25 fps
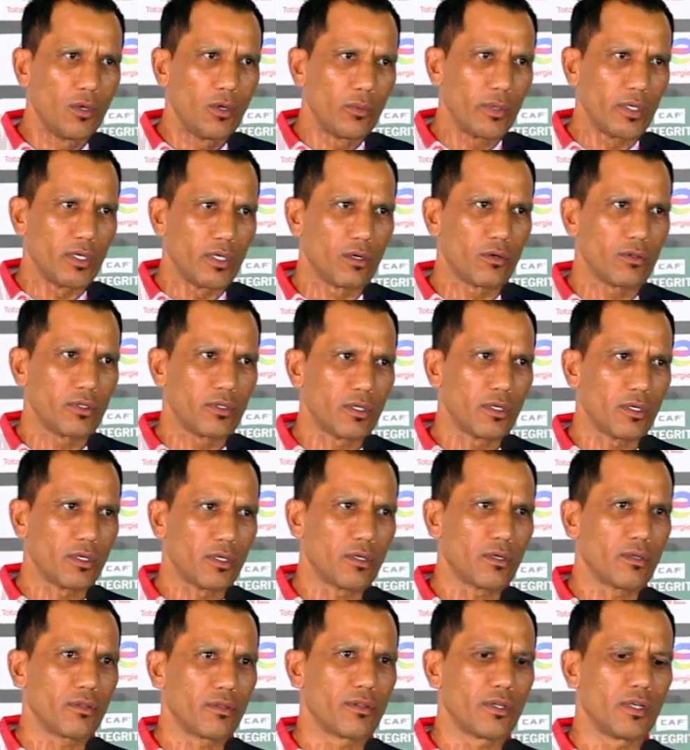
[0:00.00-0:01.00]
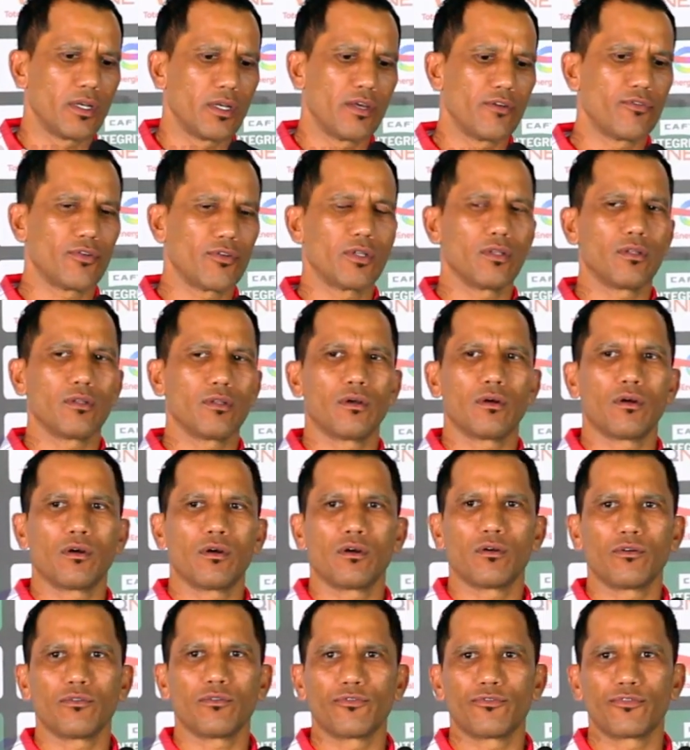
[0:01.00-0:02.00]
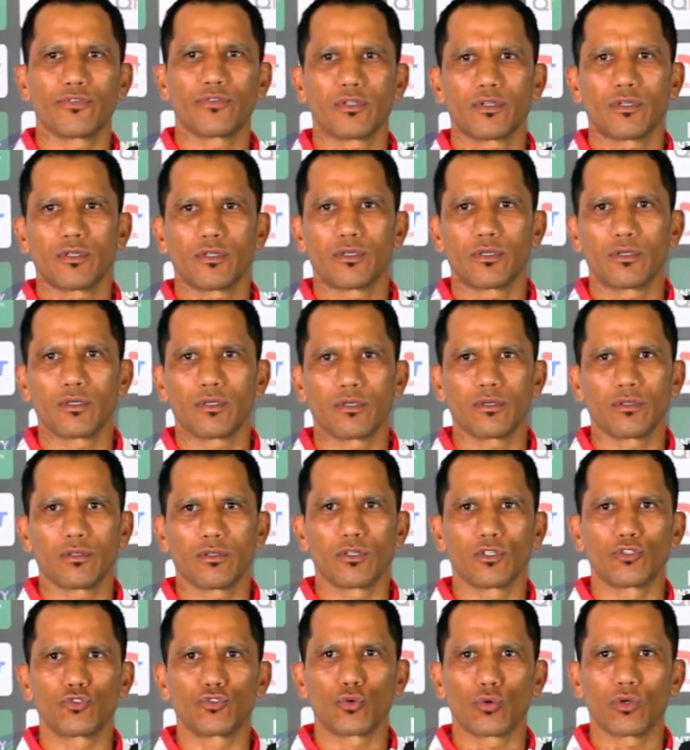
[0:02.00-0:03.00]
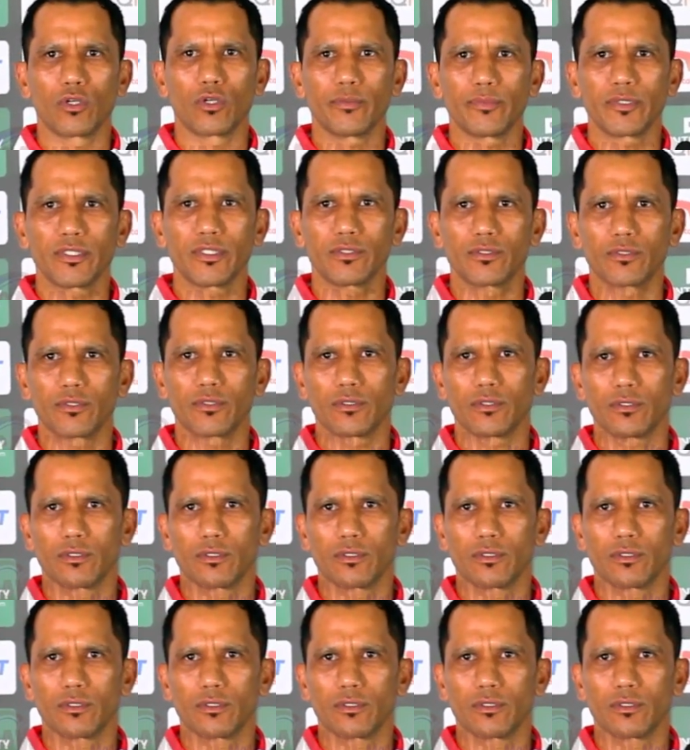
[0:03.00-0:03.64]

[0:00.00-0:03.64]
We know the level of the tournament